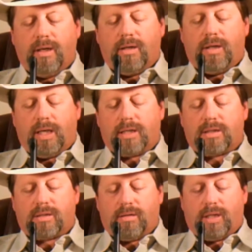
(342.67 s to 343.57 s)

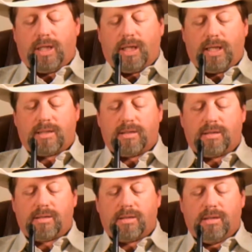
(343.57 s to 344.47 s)
Next, are they
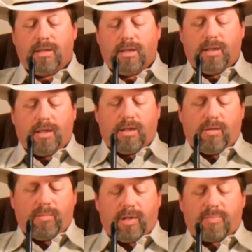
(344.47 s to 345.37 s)
licensed?
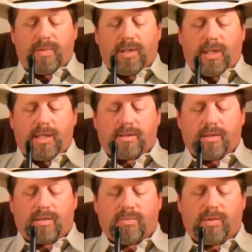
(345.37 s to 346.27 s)
You must be
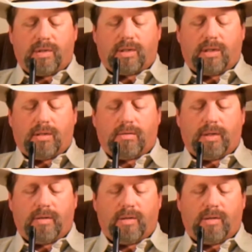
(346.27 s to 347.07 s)
licensed with the Colorado